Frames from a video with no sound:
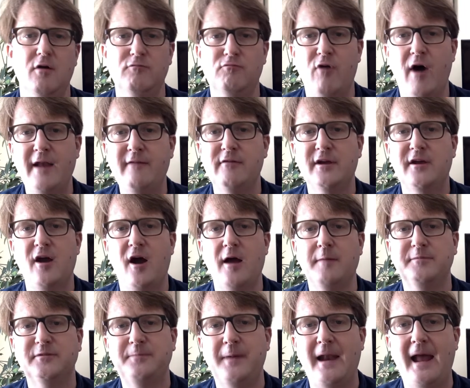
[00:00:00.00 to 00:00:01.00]
Reiner and
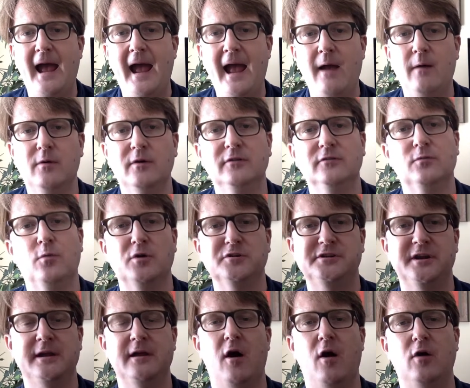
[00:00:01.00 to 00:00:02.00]
Gipe spent hours
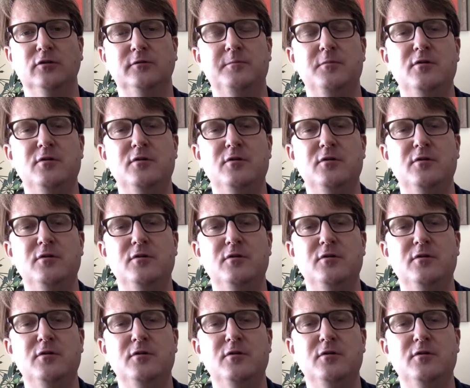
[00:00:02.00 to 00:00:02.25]
watching old